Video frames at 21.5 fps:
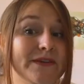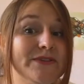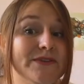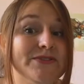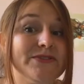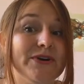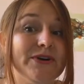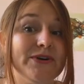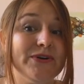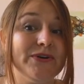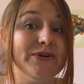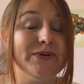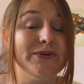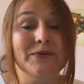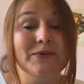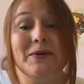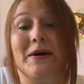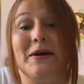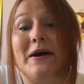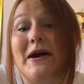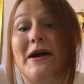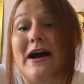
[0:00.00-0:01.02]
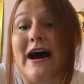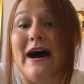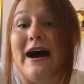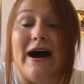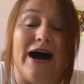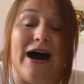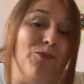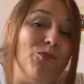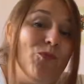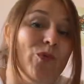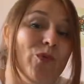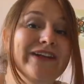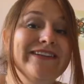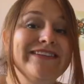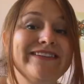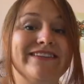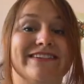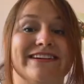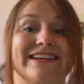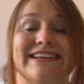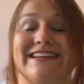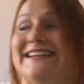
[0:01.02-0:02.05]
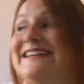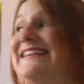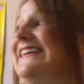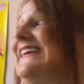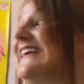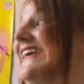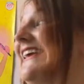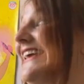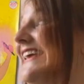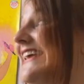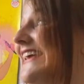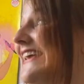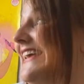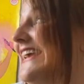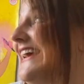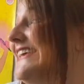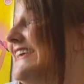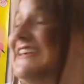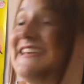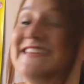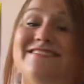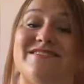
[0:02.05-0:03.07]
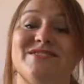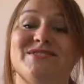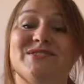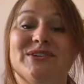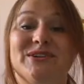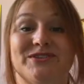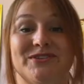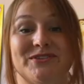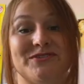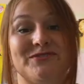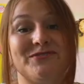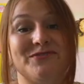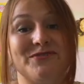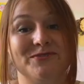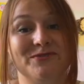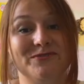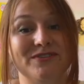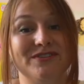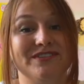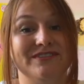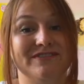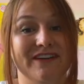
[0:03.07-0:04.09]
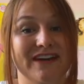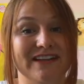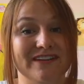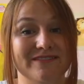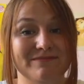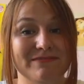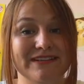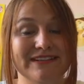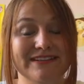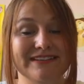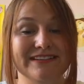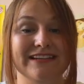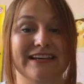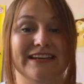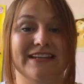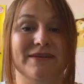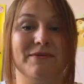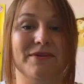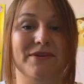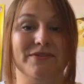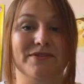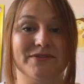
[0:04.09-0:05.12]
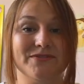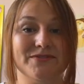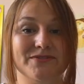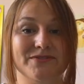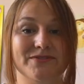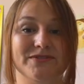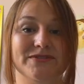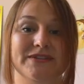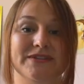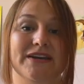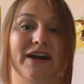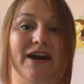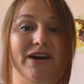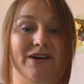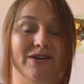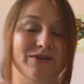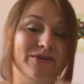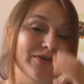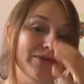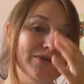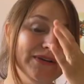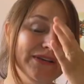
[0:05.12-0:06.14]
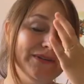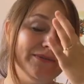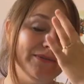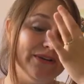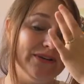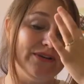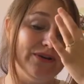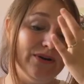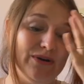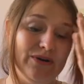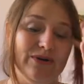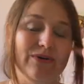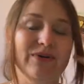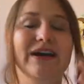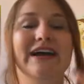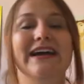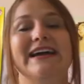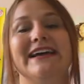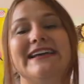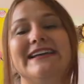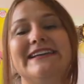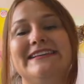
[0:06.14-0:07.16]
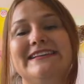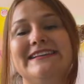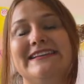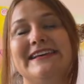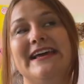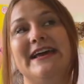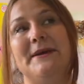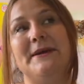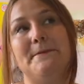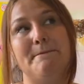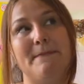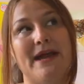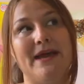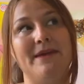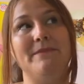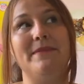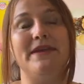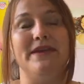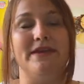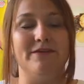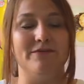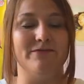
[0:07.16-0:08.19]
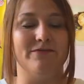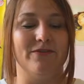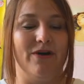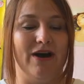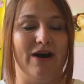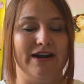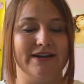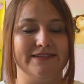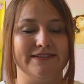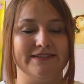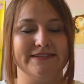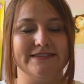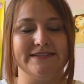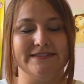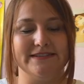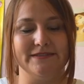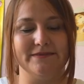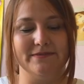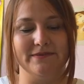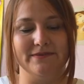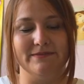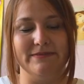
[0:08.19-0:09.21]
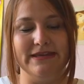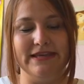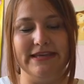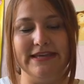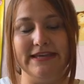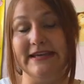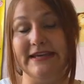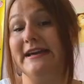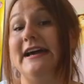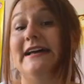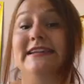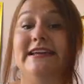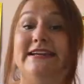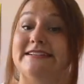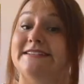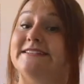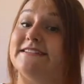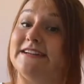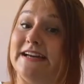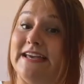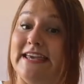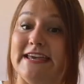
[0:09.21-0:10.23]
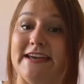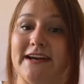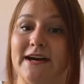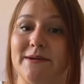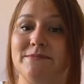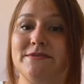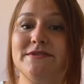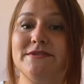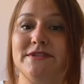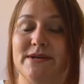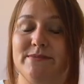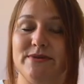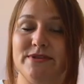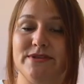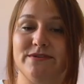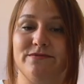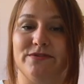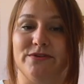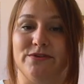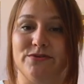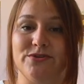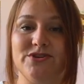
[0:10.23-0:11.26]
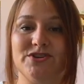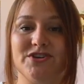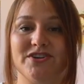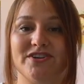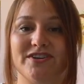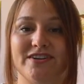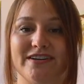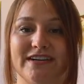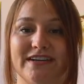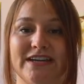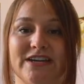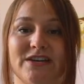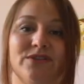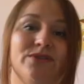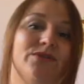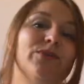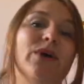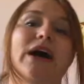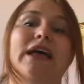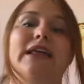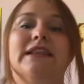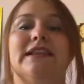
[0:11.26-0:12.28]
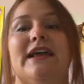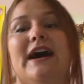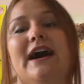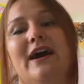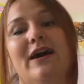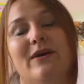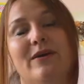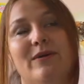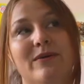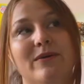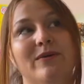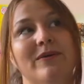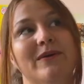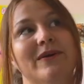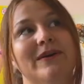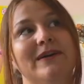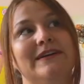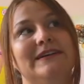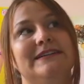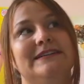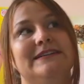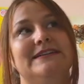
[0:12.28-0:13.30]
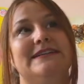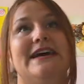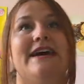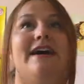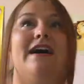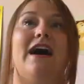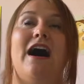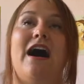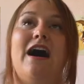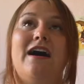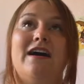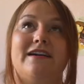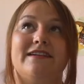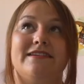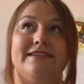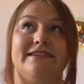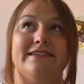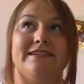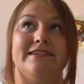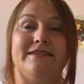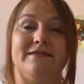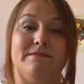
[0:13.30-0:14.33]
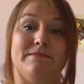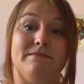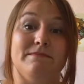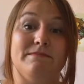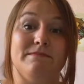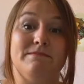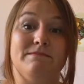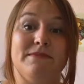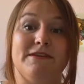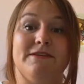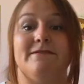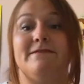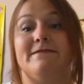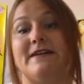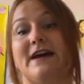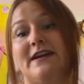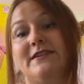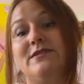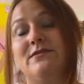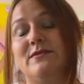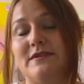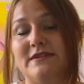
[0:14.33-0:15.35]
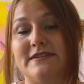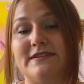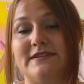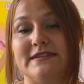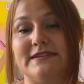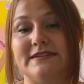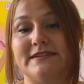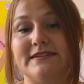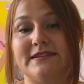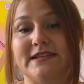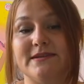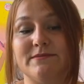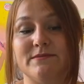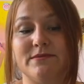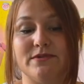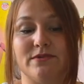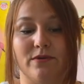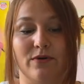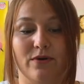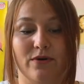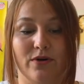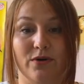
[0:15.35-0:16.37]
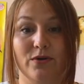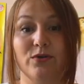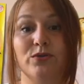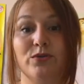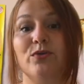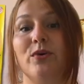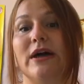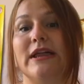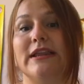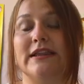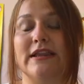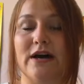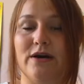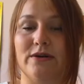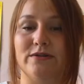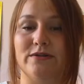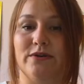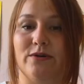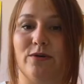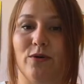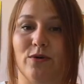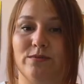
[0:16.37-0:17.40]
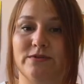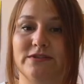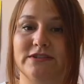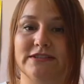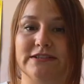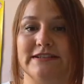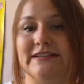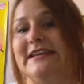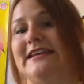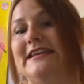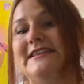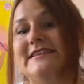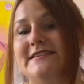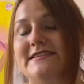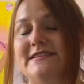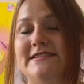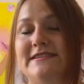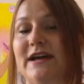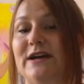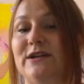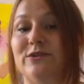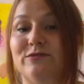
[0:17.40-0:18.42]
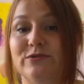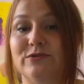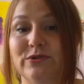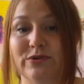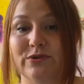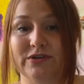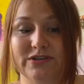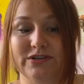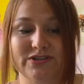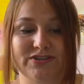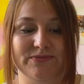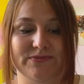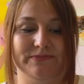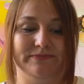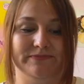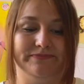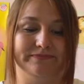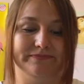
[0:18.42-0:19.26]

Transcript: So I'm wondering, I think there is a lot of room for development, and I'm curious to see how it will go. And maybe for artists, it will be an extra income stream in the future to allow their art be fed to the systems, or to allow the option in the style of Loish.